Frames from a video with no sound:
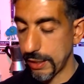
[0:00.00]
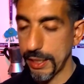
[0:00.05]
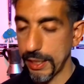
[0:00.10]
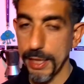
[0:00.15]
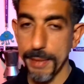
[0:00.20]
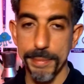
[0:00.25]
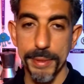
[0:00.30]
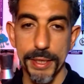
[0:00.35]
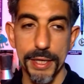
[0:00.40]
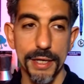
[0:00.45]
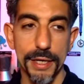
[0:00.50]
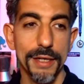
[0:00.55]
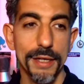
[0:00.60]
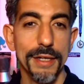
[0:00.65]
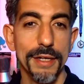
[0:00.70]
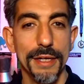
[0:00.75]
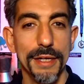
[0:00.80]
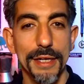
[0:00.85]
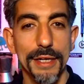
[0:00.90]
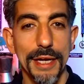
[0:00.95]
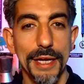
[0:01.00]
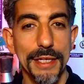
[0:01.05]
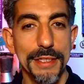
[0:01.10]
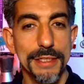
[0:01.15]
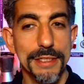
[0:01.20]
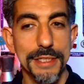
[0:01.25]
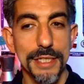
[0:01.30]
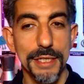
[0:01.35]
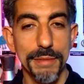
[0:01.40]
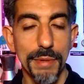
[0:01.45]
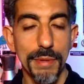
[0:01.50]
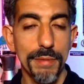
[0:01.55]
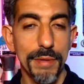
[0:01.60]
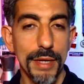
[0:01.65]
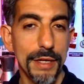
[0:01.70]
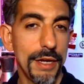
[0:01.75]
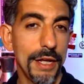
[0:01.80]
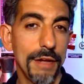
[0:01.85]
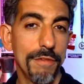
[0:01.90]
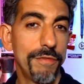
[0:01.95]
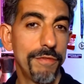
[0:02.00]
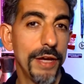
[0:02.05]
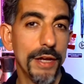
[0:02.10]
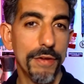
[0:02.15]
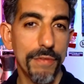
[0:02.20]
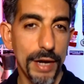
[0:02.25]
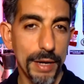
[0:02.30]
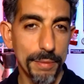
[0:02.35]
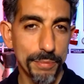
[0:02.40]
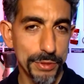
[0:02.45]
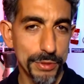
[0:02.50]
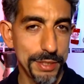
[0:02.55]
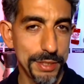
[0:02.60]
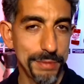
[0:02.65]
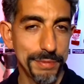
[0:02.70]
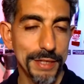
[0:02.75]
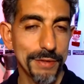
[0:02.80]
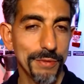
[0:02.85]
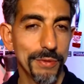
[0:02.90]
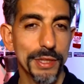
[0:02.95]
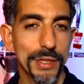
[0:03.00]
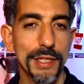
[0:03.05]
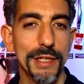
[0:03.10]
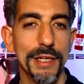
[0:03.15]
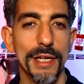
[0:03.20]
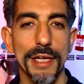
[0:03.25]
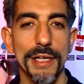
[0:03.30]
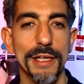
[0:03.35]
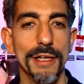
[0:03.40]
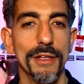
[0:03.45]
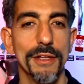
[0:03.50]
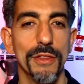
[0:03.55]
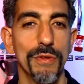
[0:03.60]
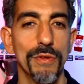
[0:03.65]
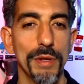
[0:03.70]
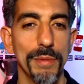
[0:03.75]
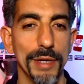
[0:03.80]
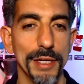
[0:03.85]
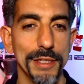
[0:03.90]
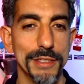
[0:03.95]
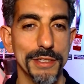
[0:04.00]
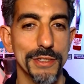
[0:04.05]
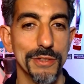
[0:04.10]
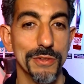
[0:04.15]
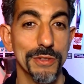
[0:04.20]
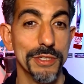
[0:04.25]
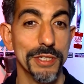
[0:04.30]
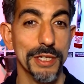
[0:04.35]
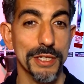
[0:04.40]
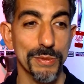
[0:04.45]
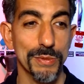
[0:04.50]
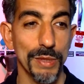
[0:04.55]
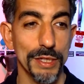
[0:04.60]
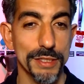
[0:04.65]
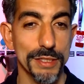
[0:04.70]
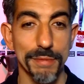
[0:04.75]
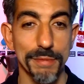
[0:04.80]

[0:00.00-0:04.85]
HIPAA, and CMM and FedRAMP or something within like 3 months or 6 months.